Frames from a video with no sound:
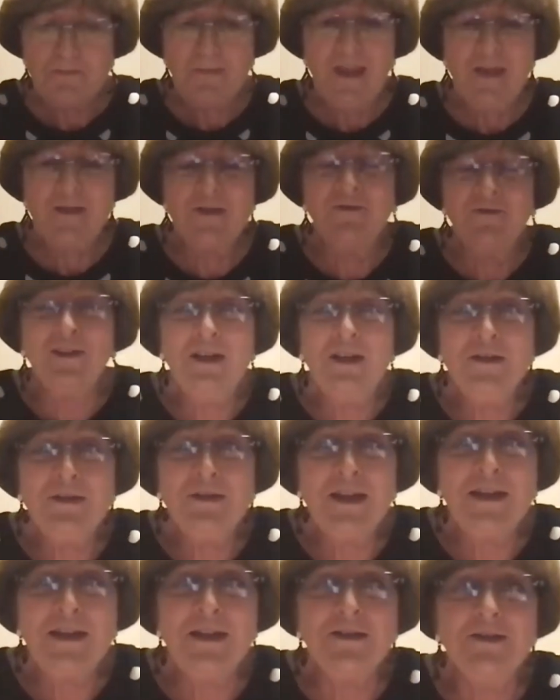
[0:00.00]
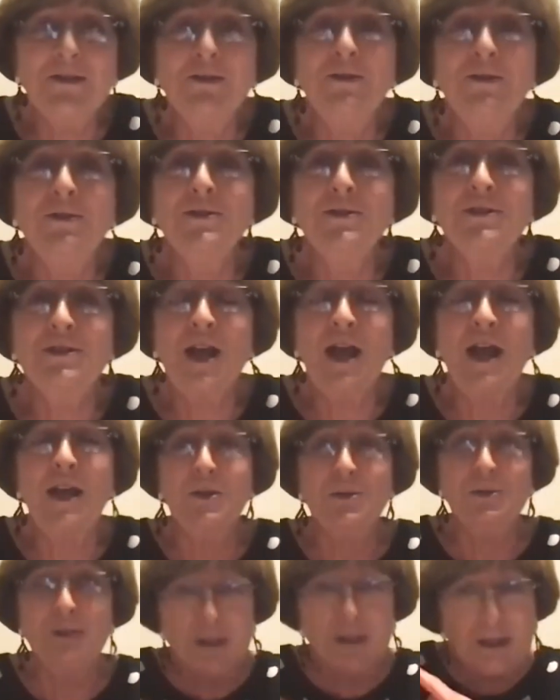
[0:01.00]
And the funny thing is, her
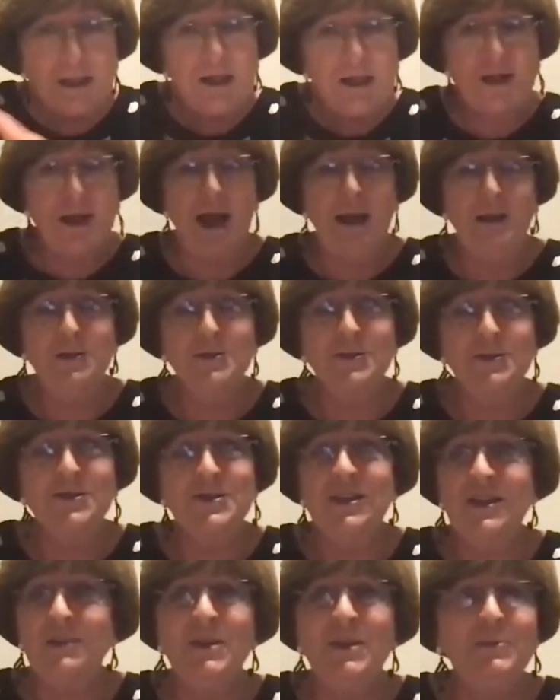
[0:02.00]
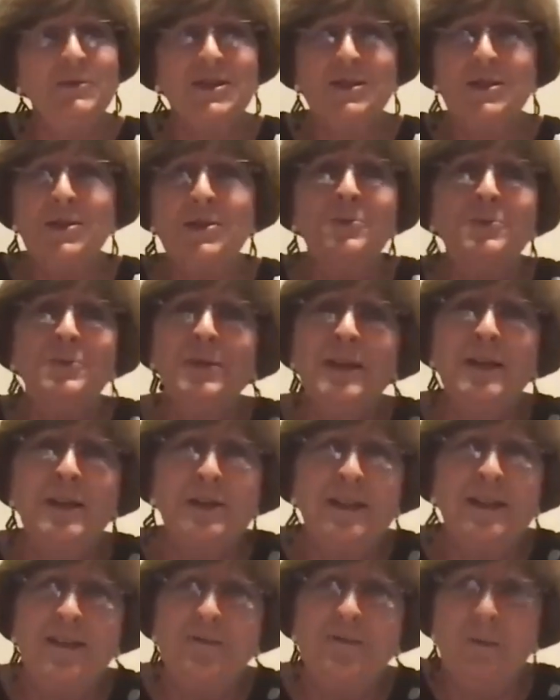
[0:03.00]
child, the little guy, you'll see him. He was too
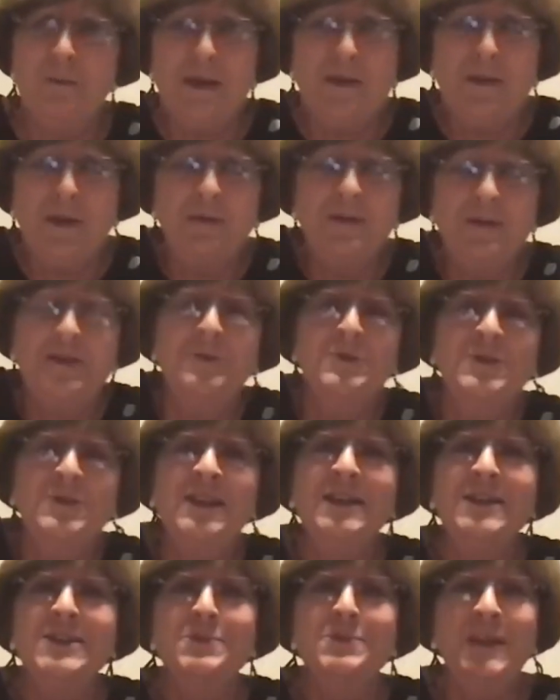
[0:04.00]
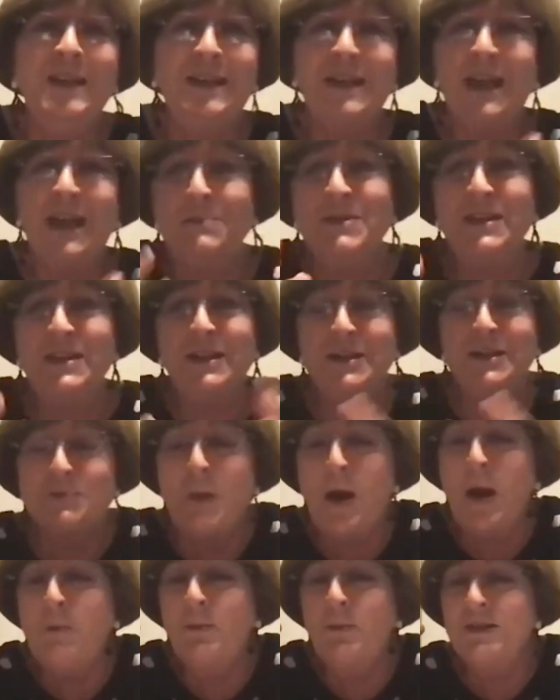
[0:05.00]
little to even be there with those kids, but he came in because
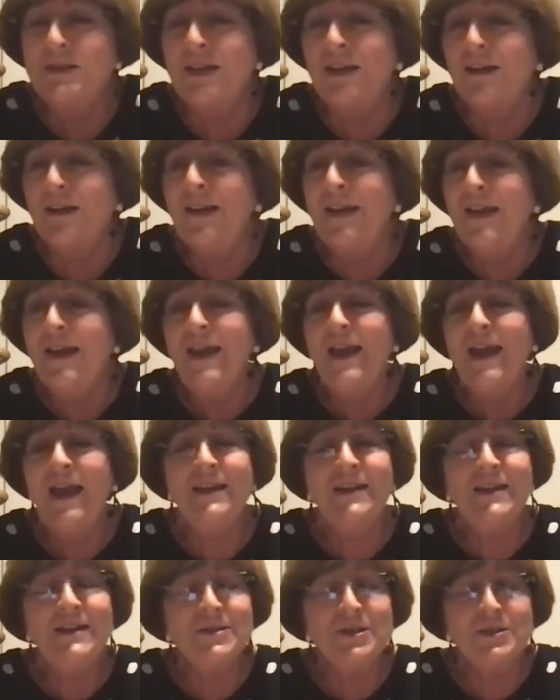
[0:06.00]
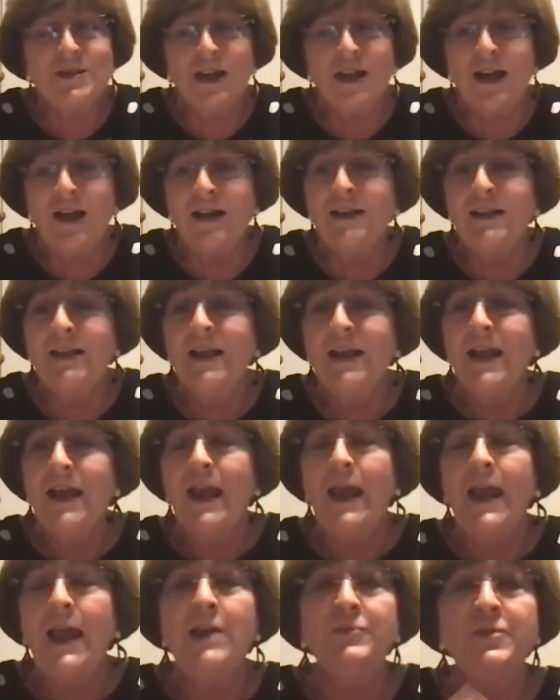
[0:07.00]
mom was there, and he's a doll.
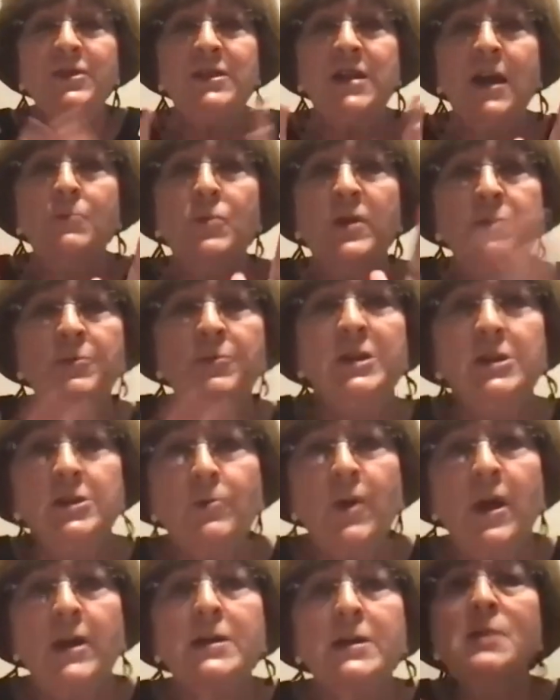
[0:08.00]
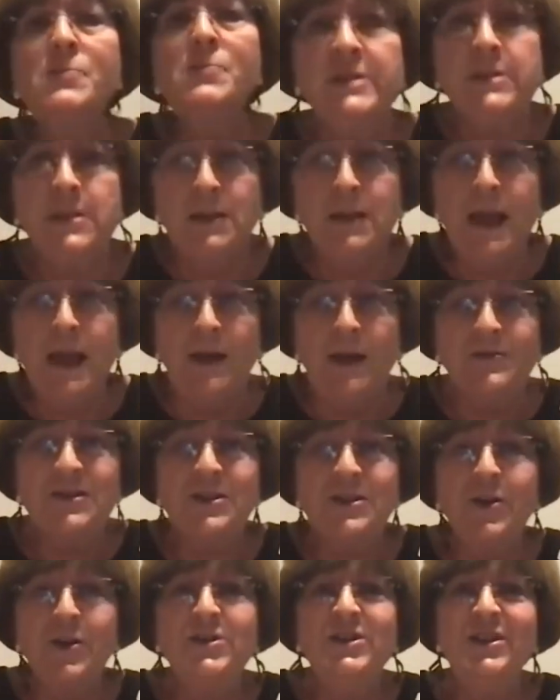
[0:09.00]
Every time we went to the right, he went to the left.
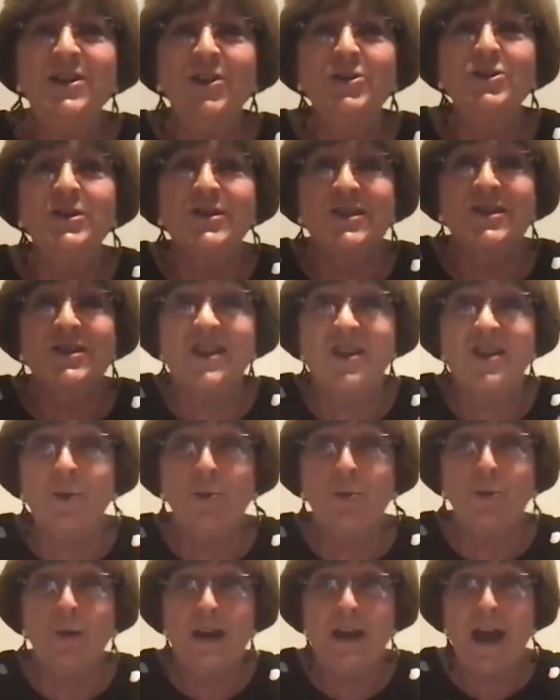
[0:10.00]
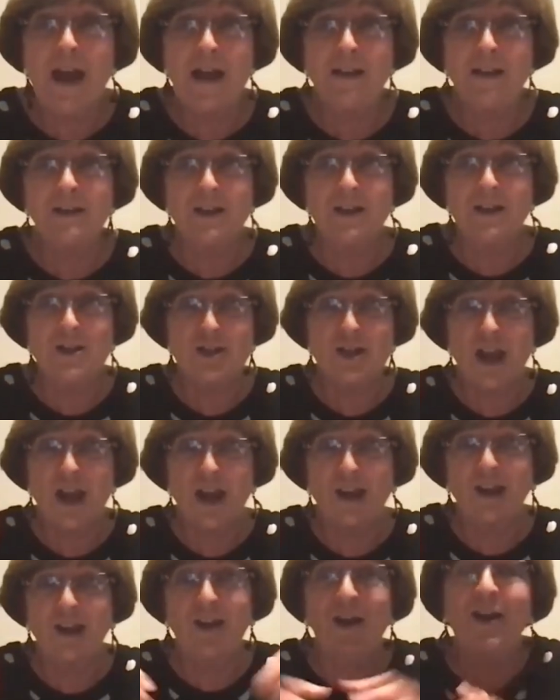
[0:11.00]
So, you know, you'll see a reality
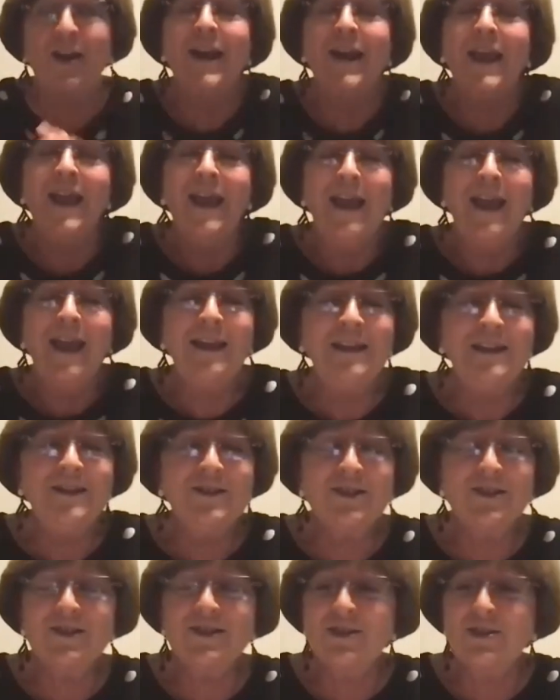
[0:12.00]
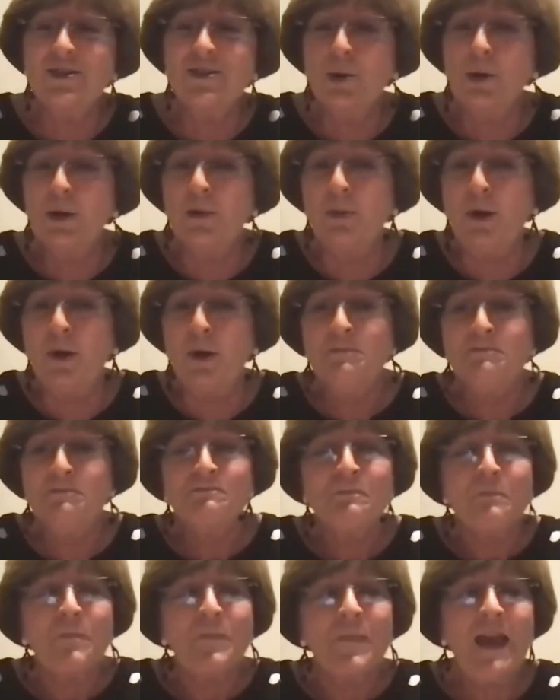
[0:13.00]
check here, and he's just adorable.
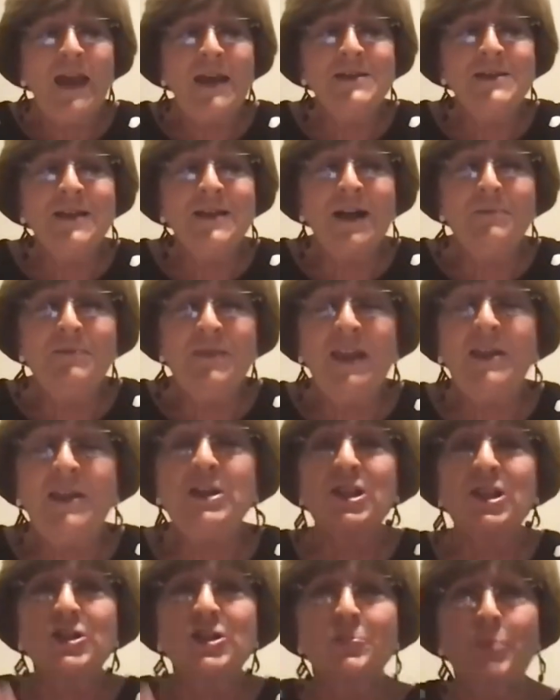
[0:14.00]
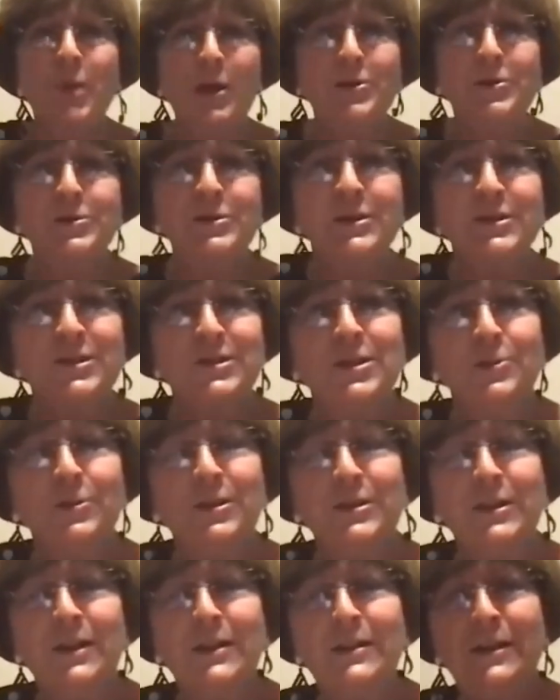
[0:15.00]
And um, and it's his brother that's
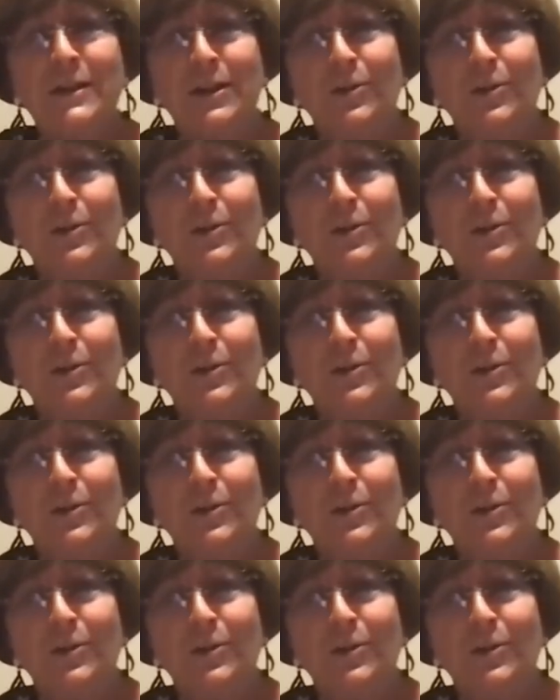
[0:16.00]
doing the, you